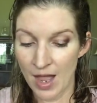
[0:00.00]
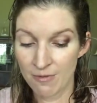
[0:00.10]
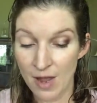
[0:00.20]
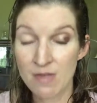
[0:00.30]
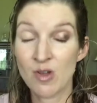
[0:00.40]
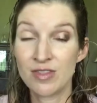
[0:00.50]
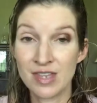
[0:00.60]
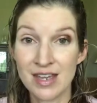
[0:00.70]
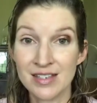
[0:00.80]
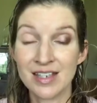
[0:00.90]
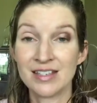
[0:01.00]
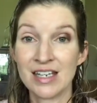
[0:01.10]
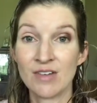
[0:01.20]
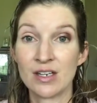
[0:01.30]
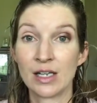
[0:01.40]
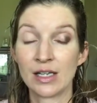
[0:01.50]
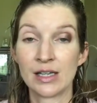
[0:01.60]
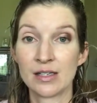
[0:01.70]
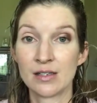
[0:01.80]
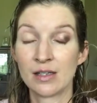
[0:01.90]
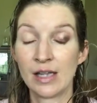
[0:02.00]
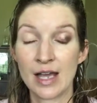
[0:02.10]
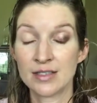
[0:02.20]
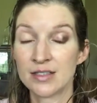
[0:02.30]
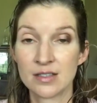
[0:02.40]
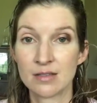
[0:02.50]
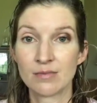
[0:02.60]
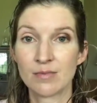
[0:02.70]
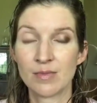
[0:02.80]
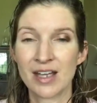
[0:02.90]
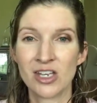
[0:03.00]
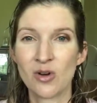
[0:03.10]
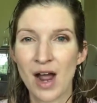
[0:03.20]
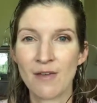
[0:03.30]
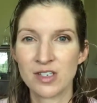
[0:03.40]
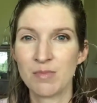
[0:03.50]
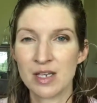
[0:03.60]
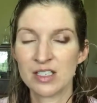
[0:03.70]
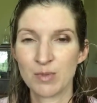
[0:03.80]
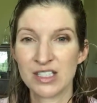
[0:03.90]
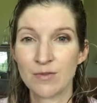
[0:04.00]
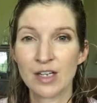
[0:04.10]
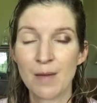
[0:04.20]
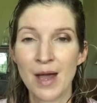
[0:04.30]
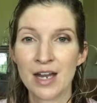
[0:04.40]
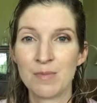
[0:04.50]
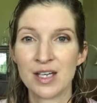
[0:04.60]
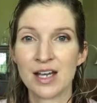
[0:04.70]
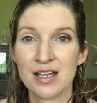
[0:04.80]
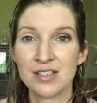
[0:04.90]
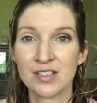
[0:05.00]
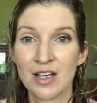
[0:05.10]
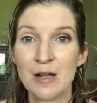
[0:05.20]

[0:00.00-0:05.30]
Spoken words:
find with these it's even less, like you don't have to be specific about it, because